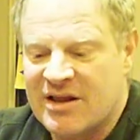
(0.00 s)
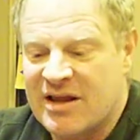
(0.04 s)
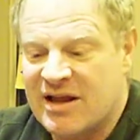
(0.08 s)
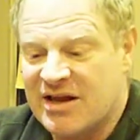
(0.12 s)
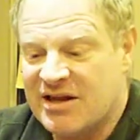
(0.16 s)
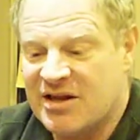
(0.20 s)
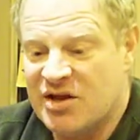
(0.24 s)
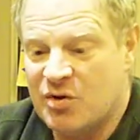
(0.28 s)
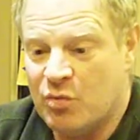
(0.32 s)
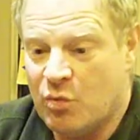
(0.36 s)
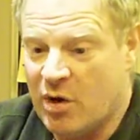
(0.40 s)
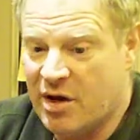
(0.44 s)

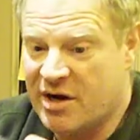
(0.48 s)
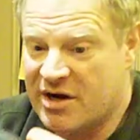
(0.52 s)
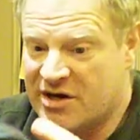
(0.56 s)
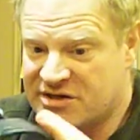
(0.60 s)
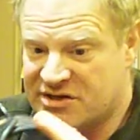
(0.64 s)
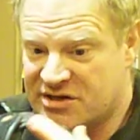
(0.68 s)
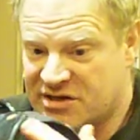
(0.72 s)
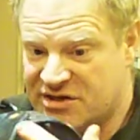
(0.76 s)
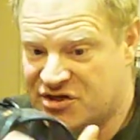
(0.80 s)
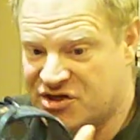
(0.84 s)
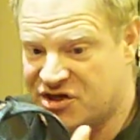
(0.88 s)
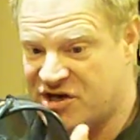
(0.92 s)
like you wanted
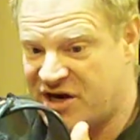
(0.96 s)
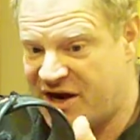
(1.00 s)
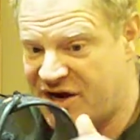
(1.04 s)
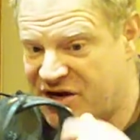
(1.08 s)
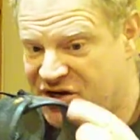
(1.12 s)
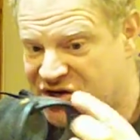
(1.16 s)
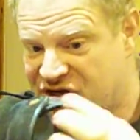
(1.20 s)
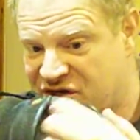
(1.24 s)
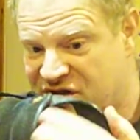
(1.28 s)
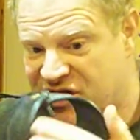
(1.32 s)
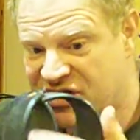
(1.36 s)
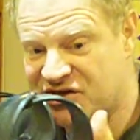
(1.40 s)
to
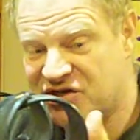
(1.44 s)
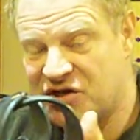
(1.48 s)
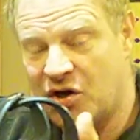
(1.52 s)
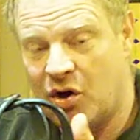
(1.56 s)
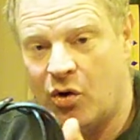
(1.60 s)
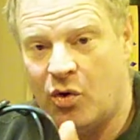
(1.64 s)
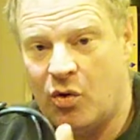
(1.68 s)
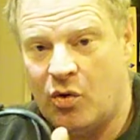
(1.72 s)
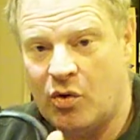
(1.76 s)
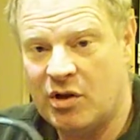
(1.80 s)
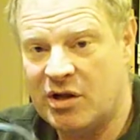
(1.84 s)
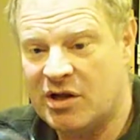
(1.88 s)
change this
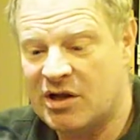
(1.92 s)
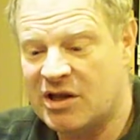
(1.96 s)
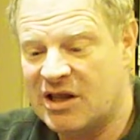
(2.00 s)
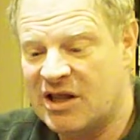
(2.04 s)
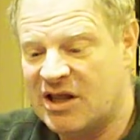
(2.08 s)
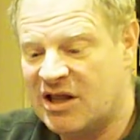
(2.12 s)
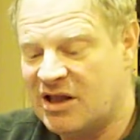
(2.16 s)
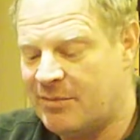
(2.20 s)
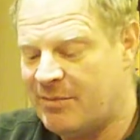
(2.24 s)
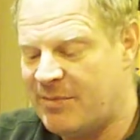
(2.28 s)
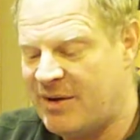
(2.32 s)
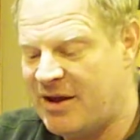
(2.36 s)
hole a
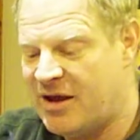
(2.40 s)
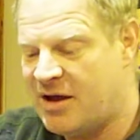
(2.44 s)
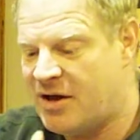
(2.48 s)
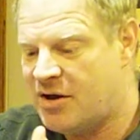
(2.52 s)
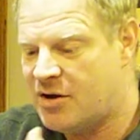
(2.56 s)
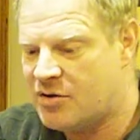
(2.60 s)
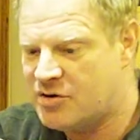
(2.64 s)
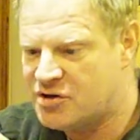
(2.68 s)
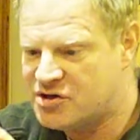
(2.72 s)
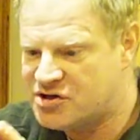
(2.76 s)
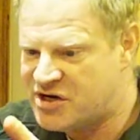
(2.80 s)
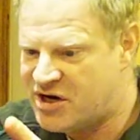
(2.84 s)
little
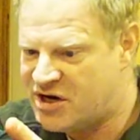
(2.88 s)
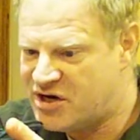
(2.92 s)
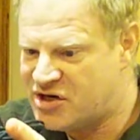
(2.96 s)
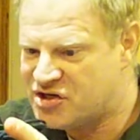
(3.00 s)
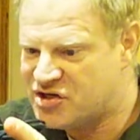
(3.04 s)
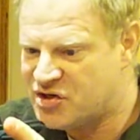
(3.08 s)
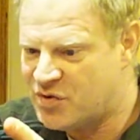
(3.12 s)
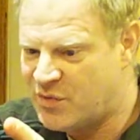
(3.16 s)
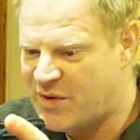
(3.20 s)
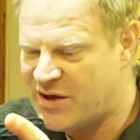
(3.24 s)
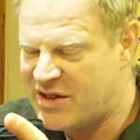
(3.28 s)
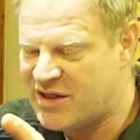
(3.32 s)
bit or change
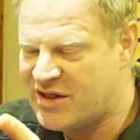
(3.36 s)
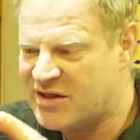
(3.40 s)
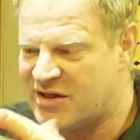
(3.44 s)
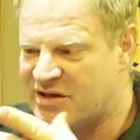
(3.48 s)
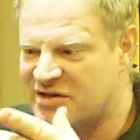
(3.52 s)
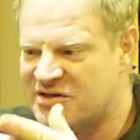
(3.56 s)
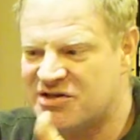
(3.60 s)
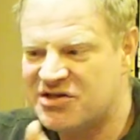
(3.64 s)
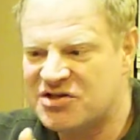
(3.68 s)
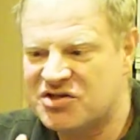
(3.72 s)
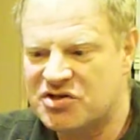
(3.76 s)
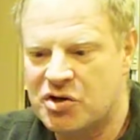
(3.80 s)
the way that
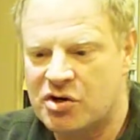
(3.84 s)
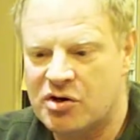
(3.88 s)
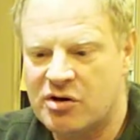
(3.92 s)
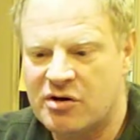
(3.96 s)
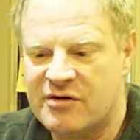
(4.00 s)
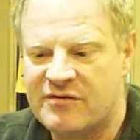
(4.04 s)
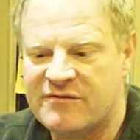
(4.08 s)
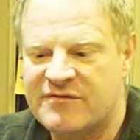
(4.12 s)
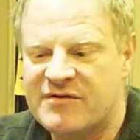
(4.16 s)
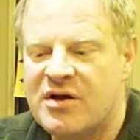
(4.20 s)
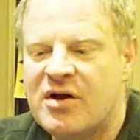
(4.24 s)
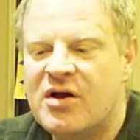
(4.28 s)
this is
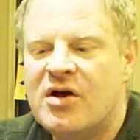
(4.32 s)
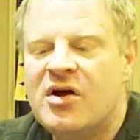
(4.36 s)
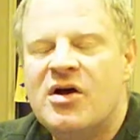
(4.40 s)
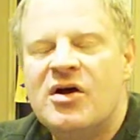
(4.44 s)
curved,